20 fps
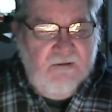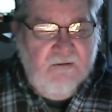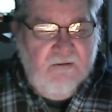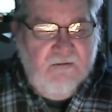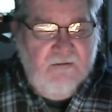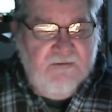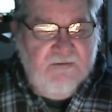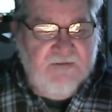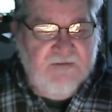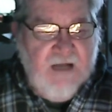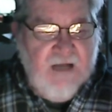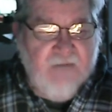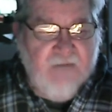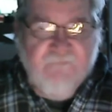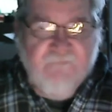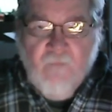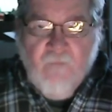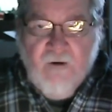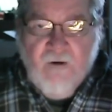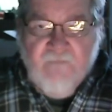it's not
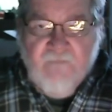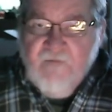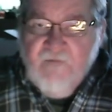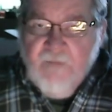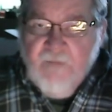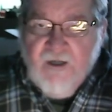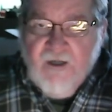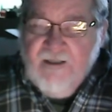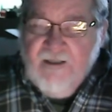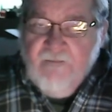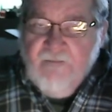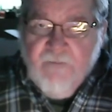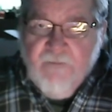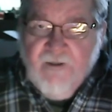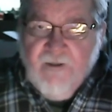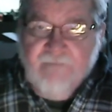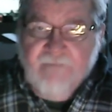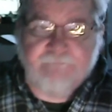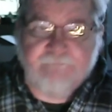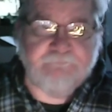for everybody,
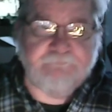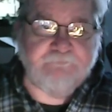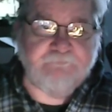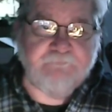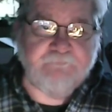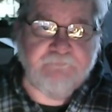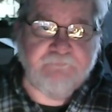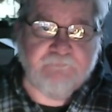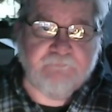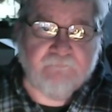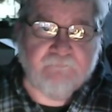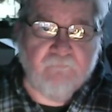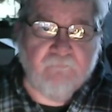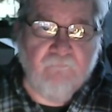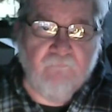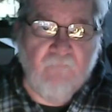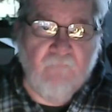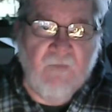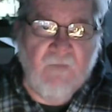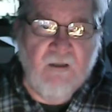but
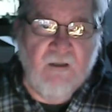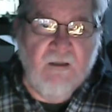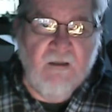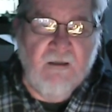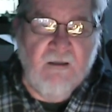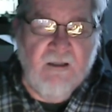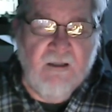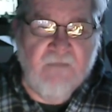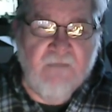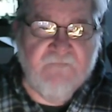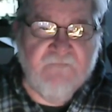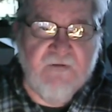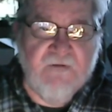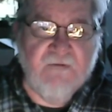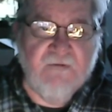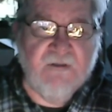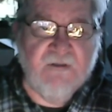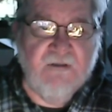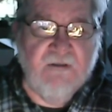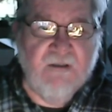if if
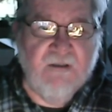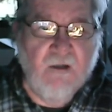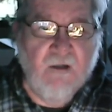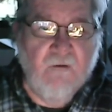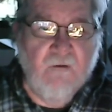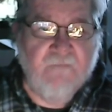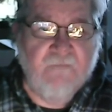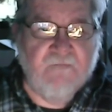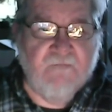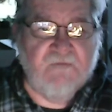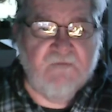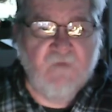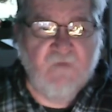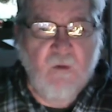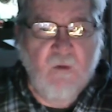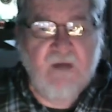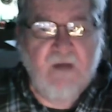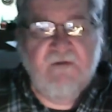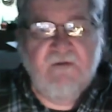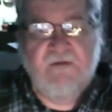there's a
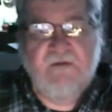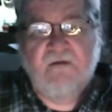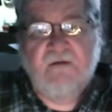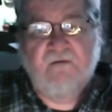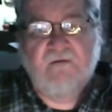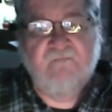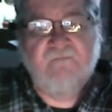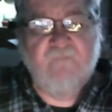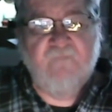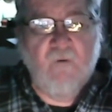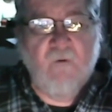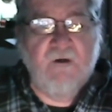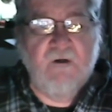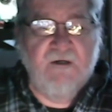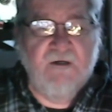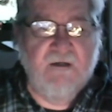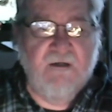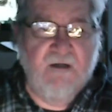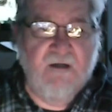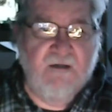way that you can afford
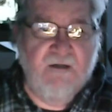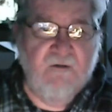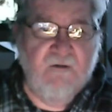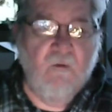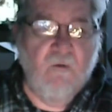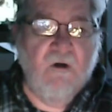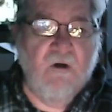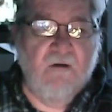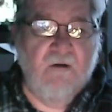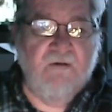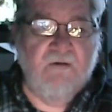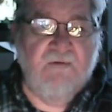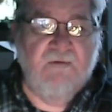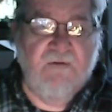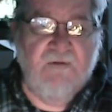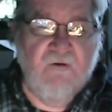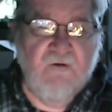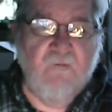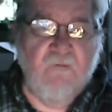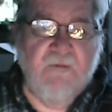it and you want to
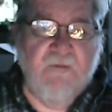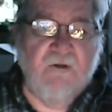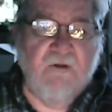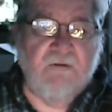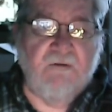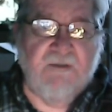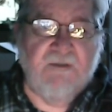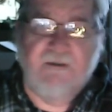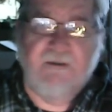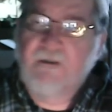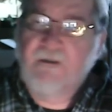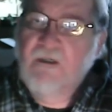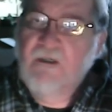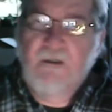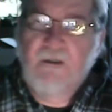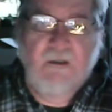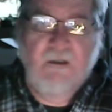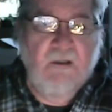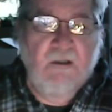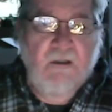do building,
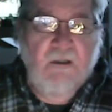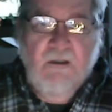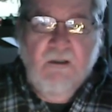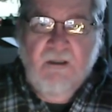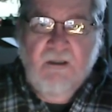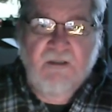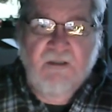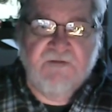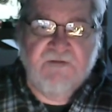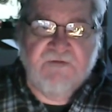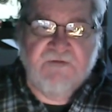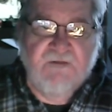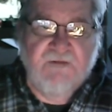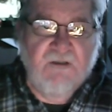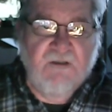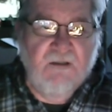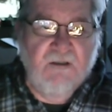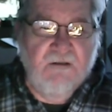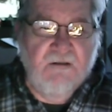it's a